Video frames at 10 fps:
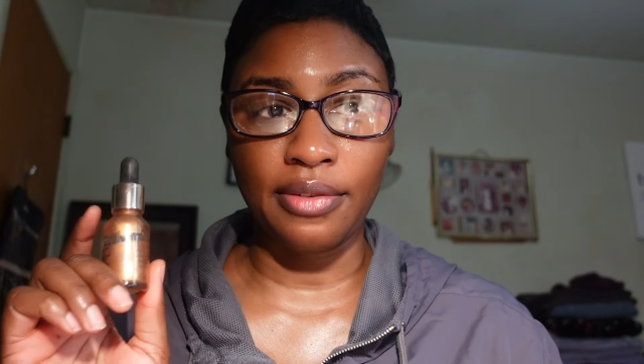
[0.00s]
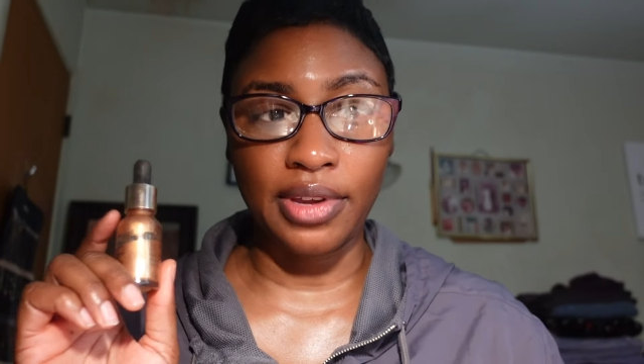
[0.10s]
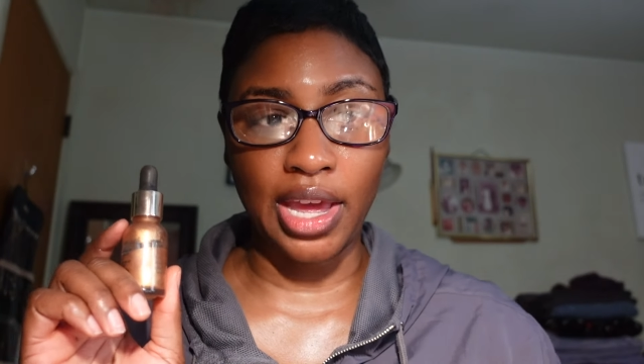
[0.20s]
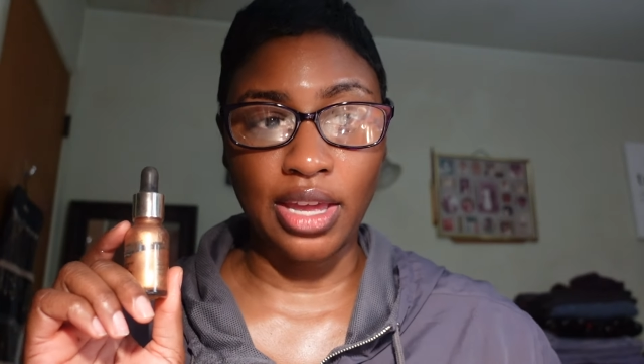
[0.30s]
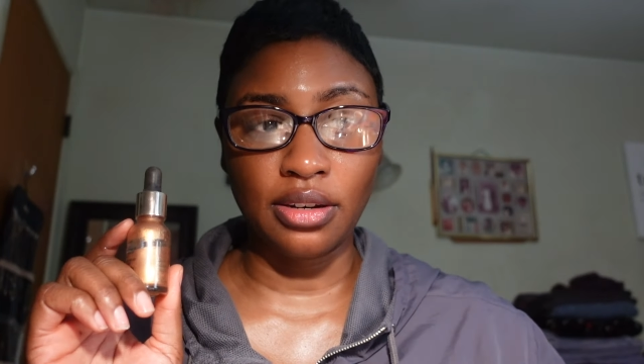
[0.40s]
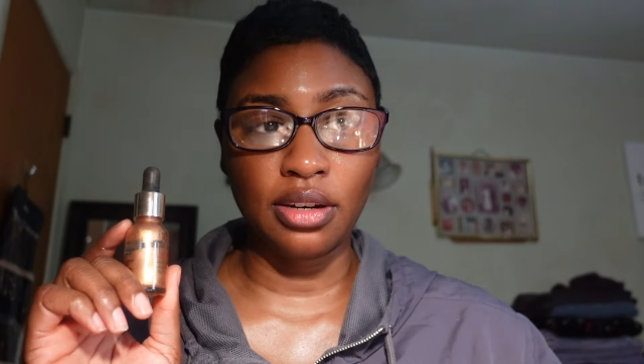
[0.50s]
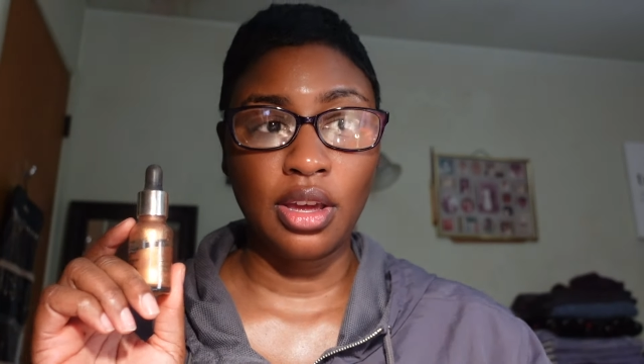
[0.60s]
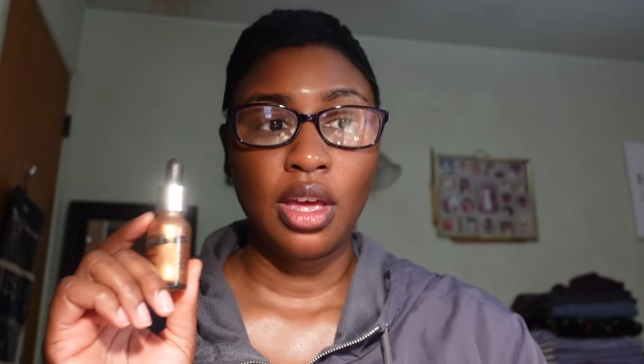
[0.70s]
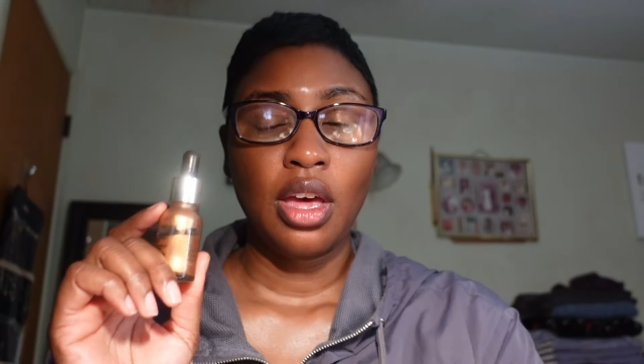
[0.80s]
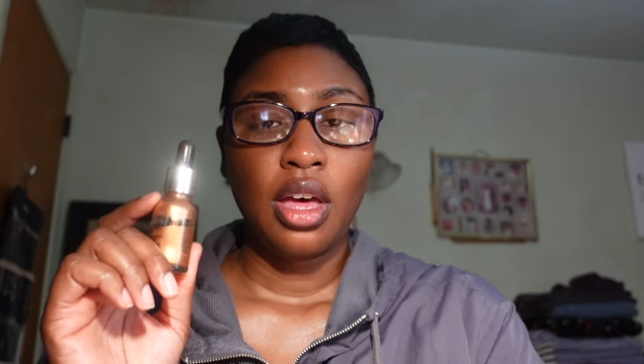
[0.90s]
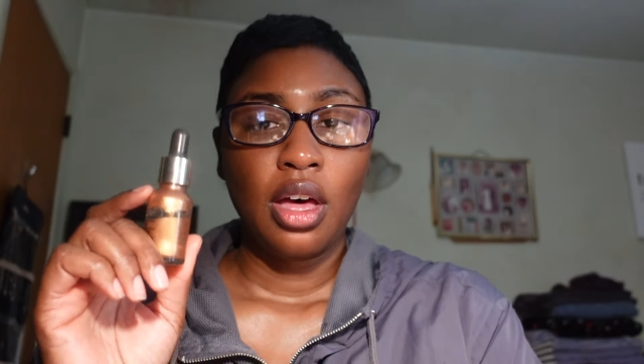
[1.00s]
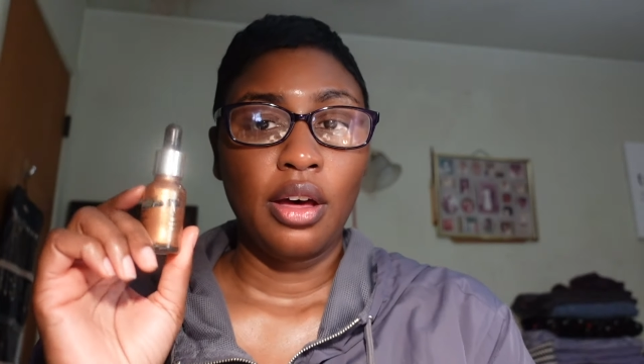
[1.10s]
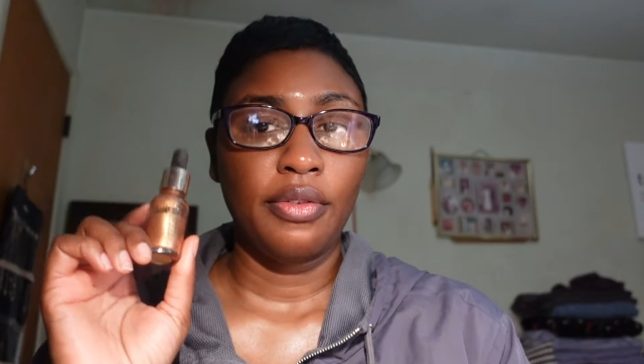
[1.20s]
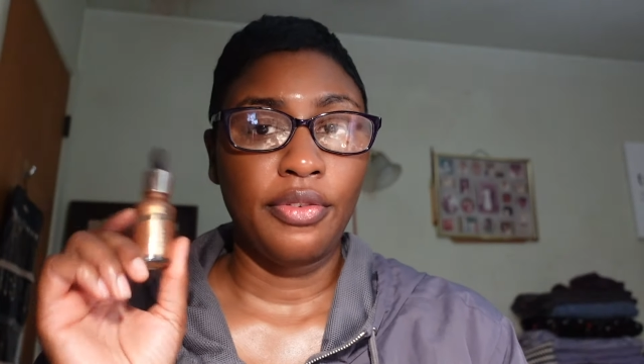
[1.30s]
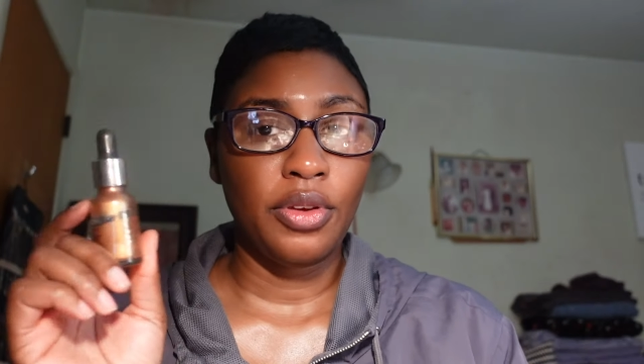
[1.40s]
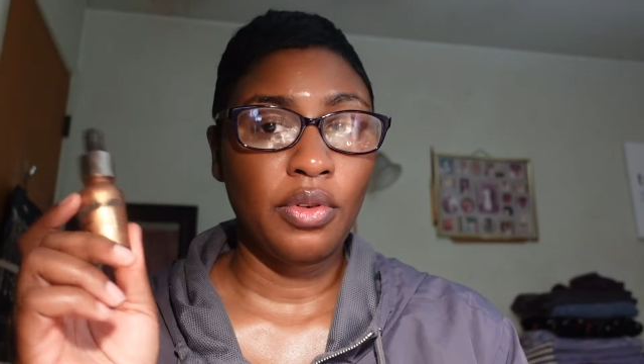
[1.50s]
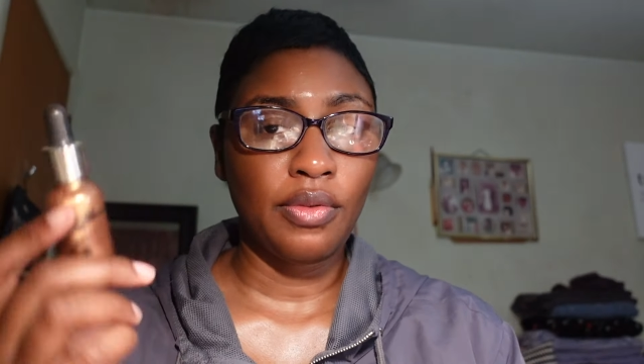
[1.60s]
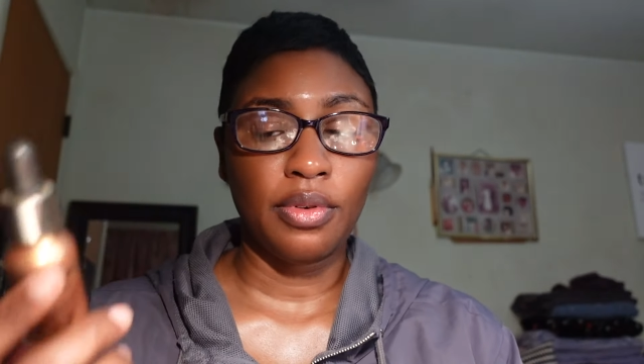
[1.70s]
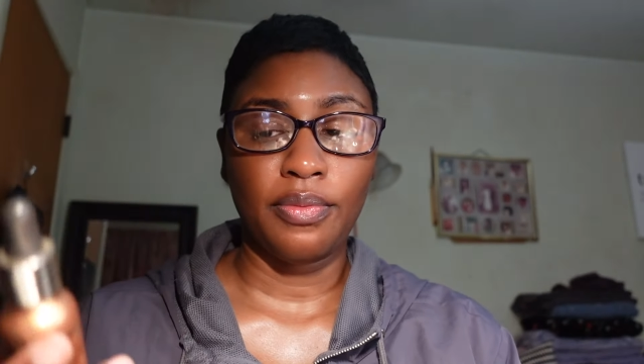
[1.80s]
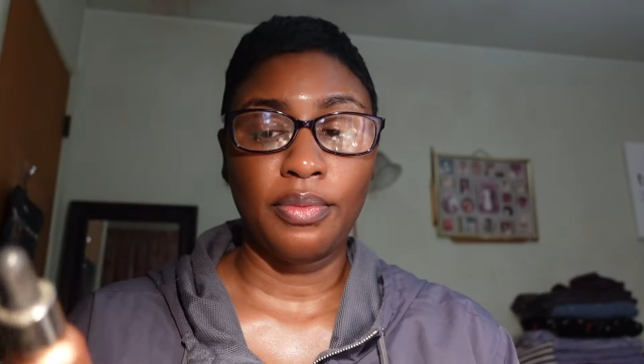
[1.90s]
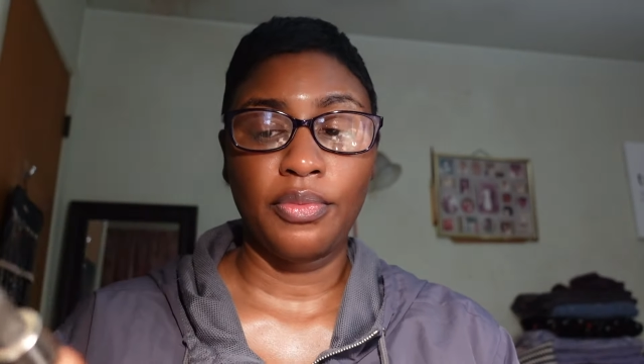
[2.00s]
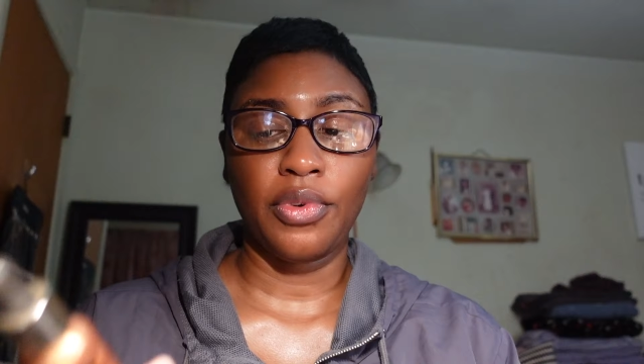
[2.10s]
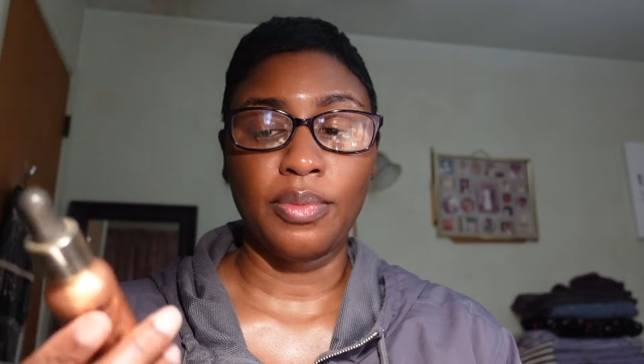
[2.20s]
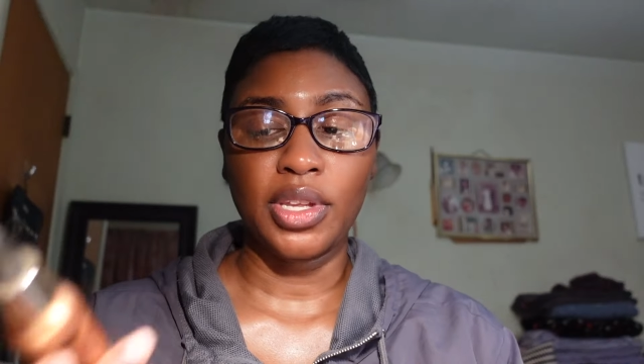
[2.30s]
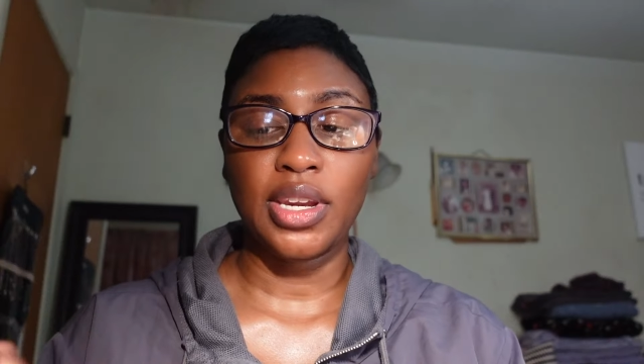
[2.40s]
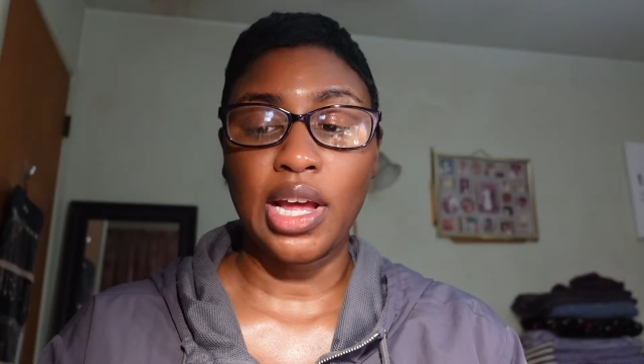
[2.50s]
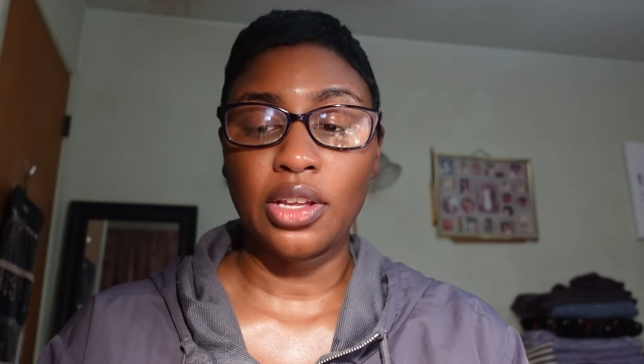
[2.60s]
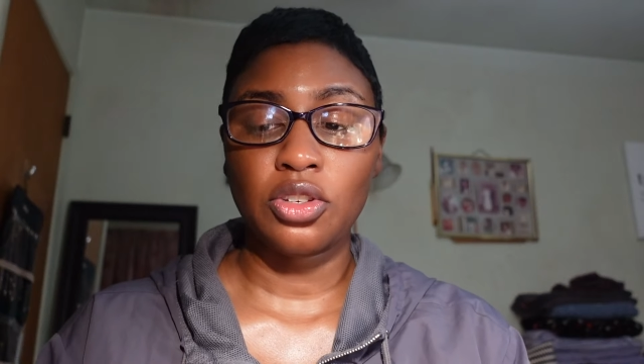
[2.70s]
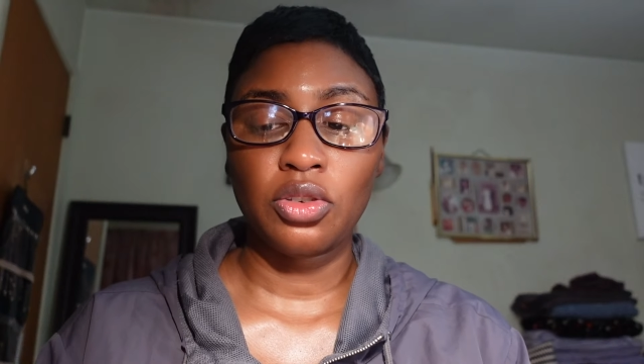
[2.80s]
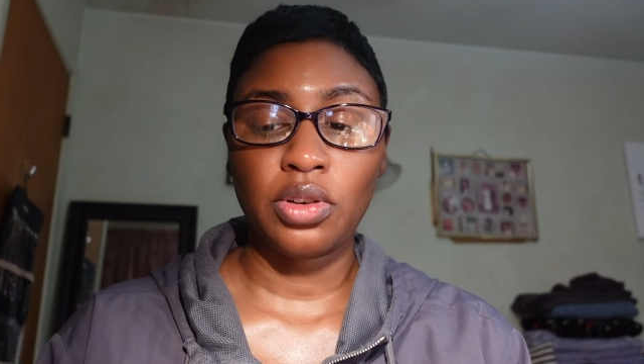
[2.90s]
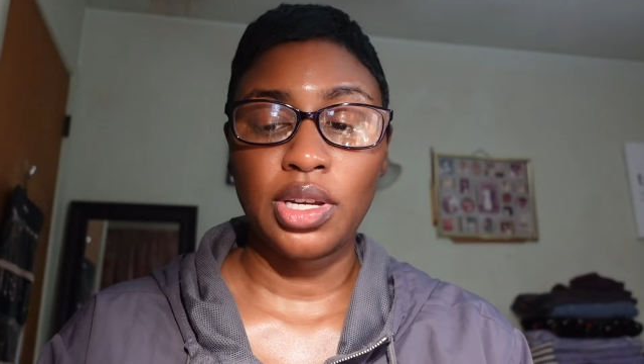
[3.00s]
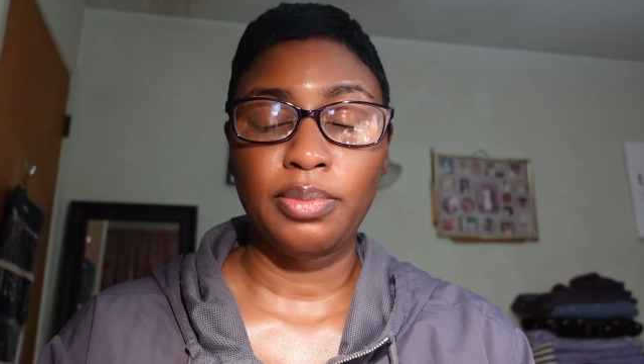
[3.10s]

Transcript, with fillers: I've gotten a few of them from the Dollar Tree,